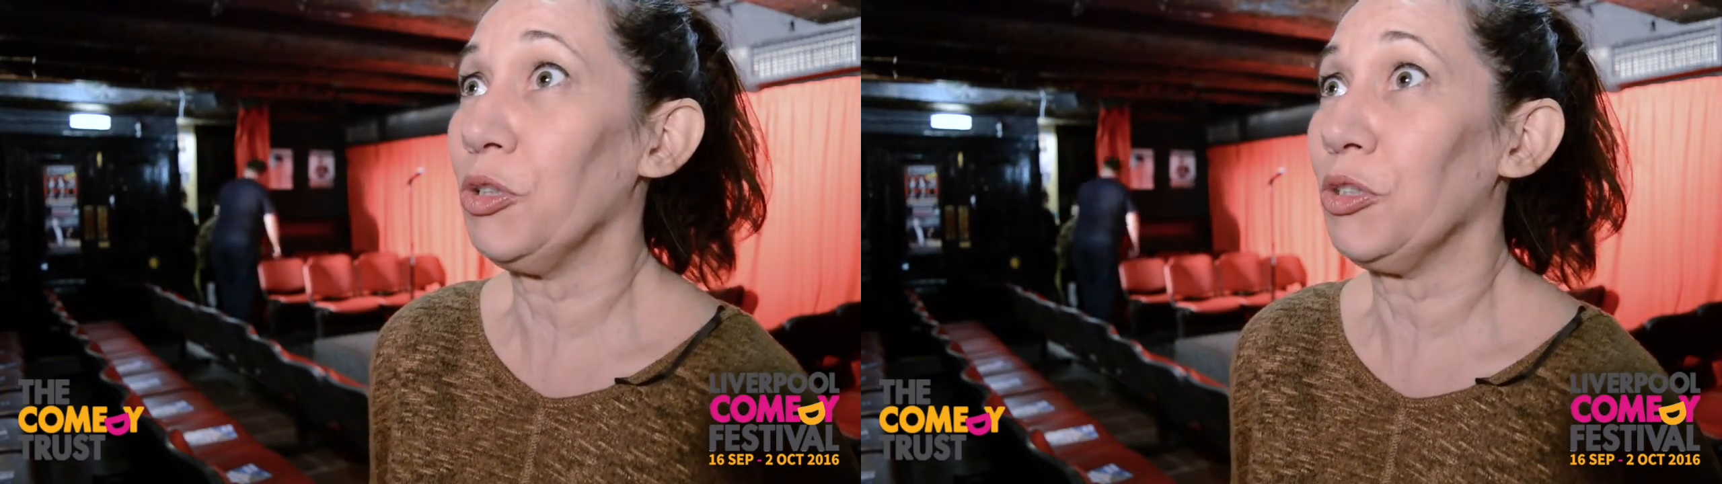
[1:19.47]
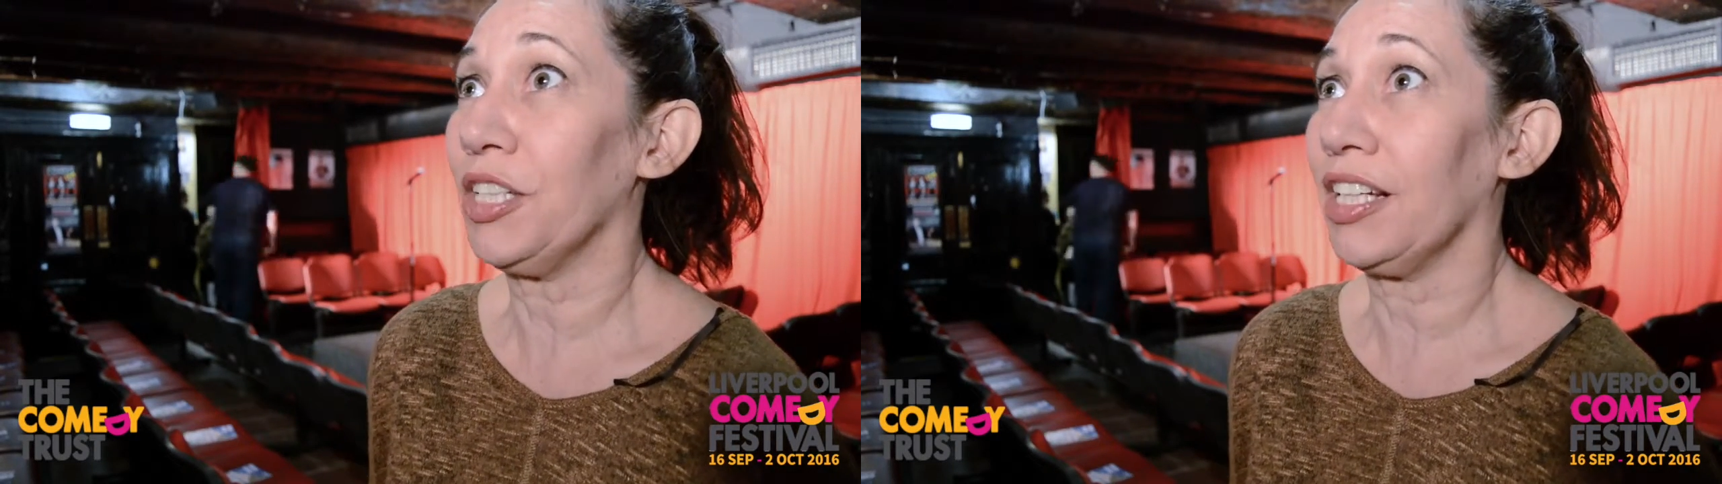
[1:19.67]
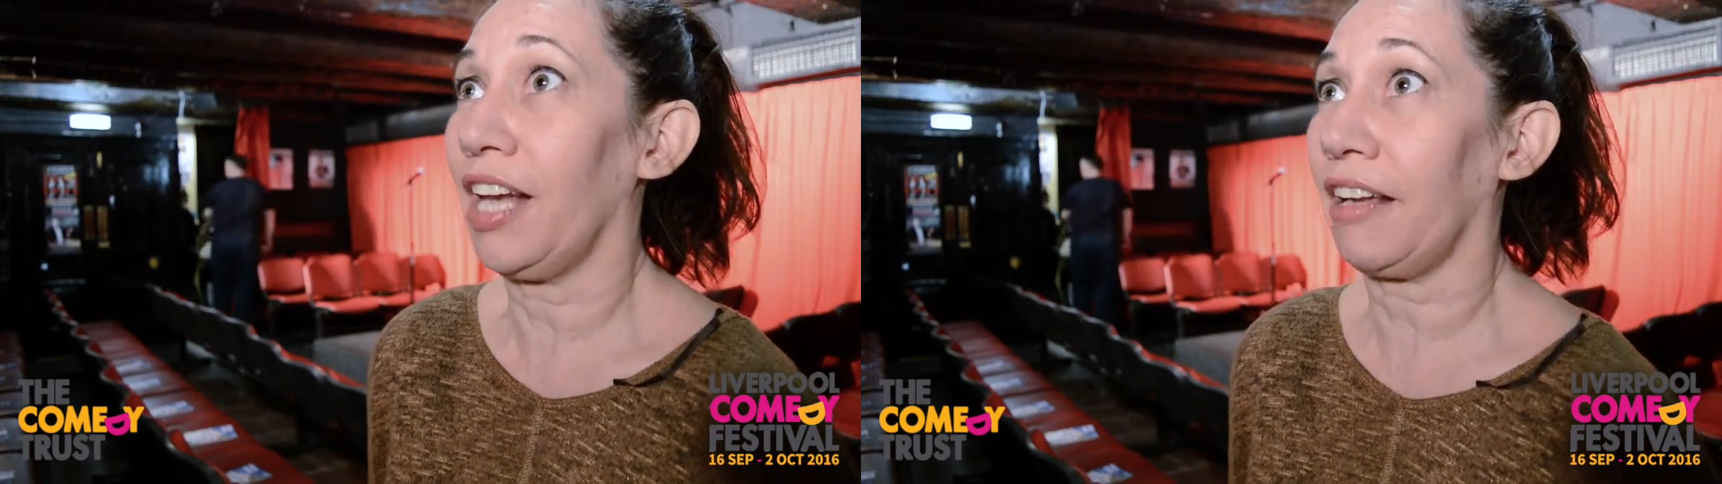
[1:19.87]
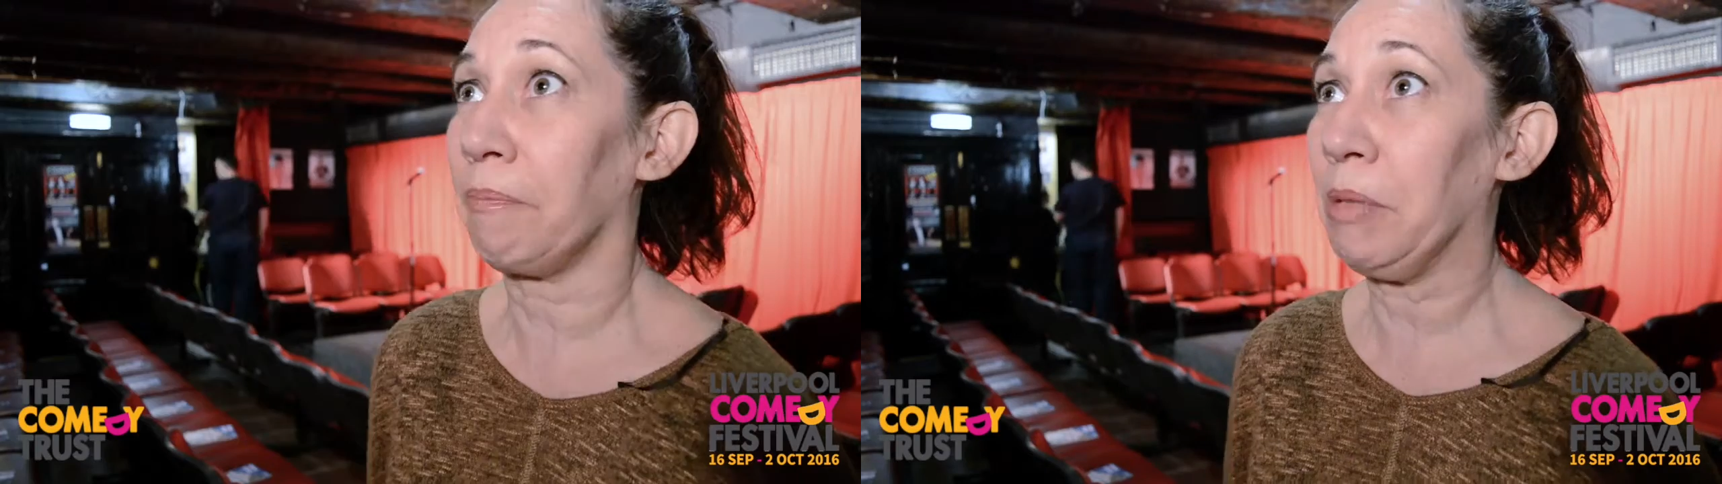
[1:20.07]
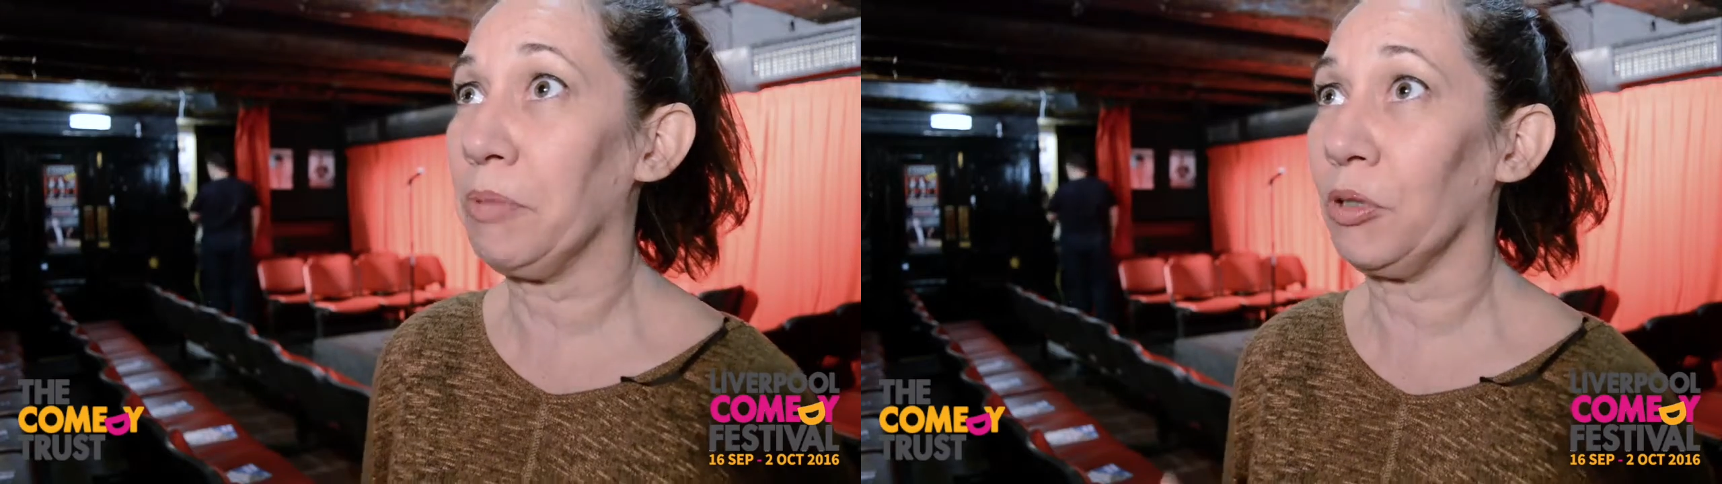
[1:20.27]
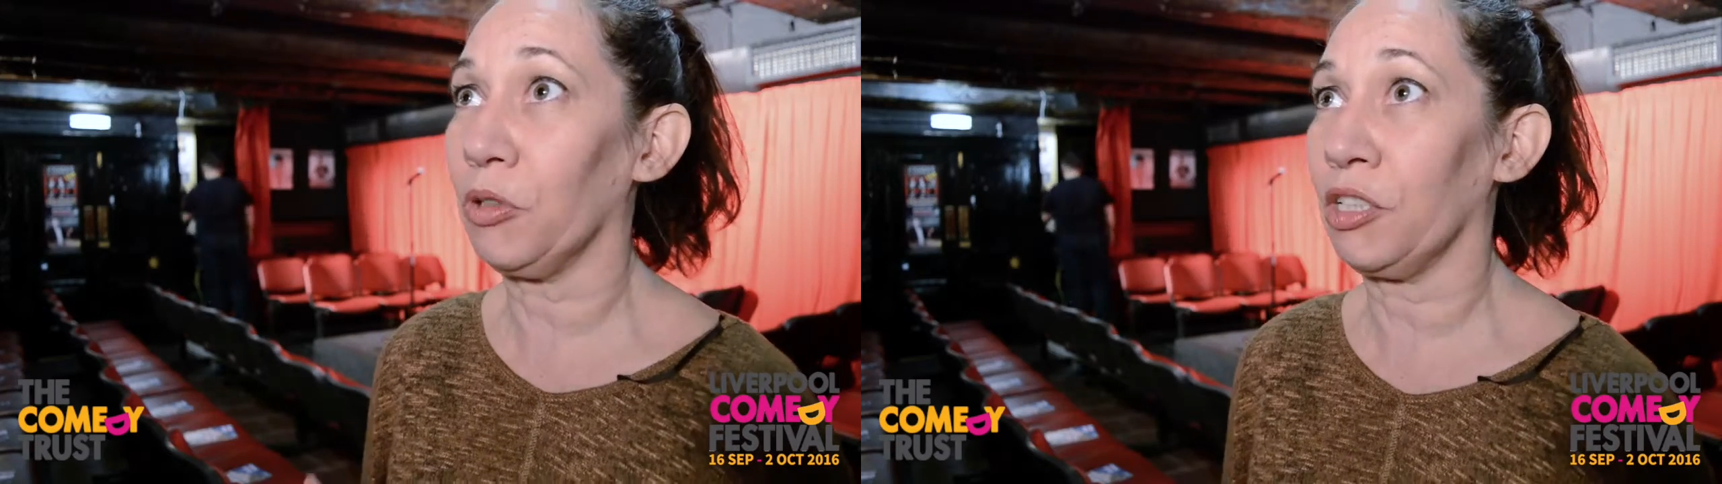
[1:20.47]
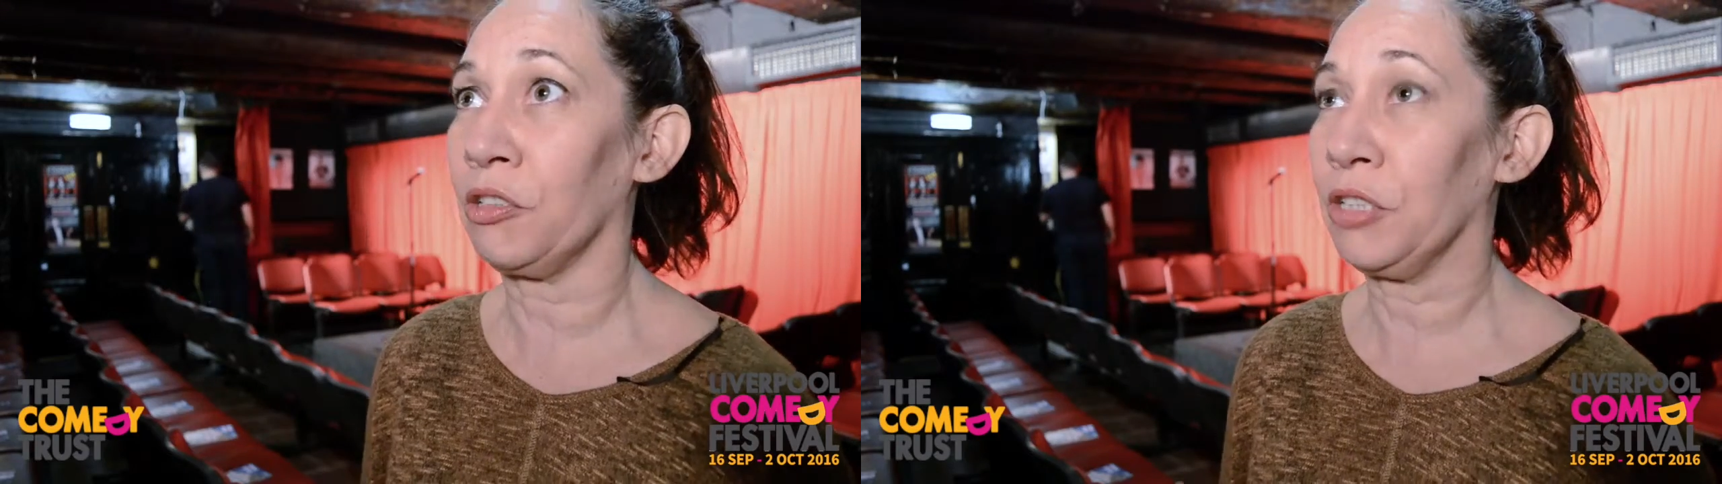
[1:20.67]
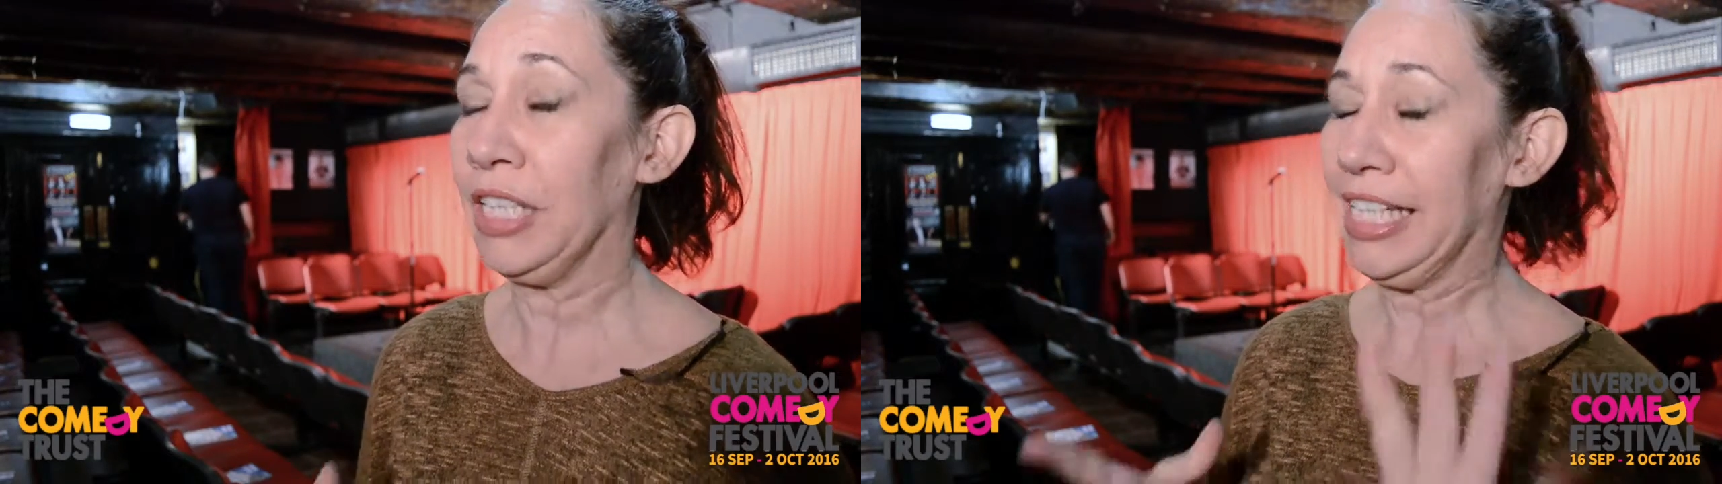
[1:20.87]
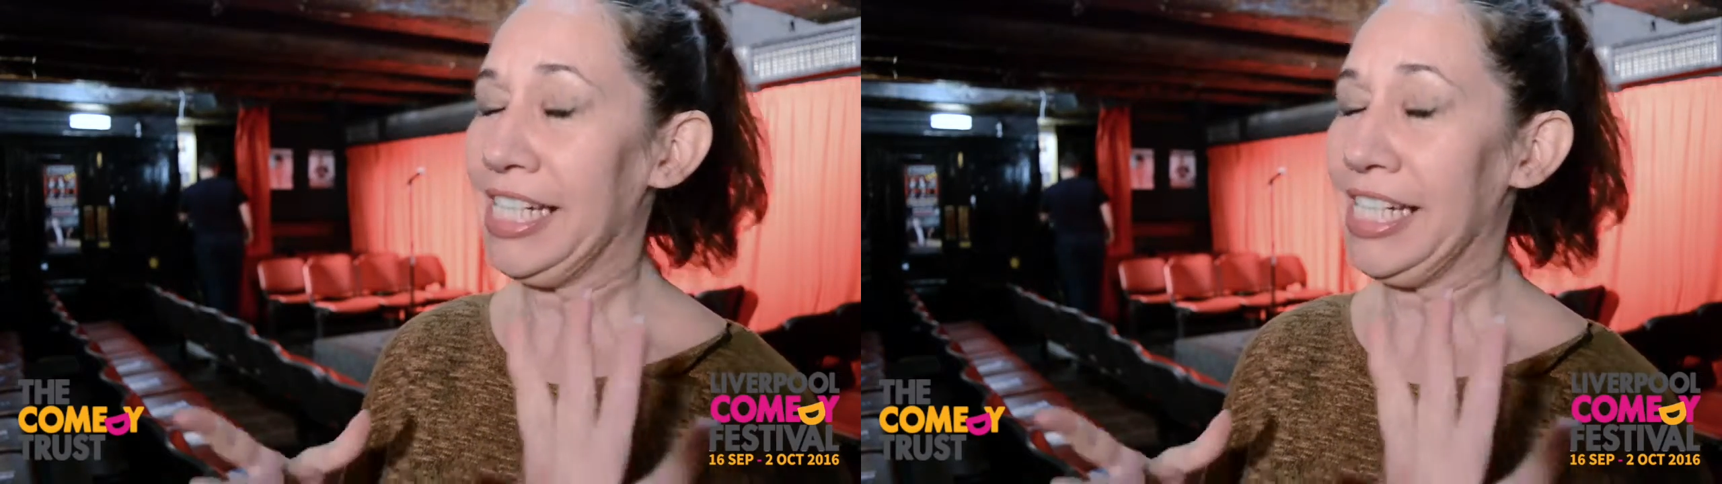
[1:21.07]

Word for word: You think like people who do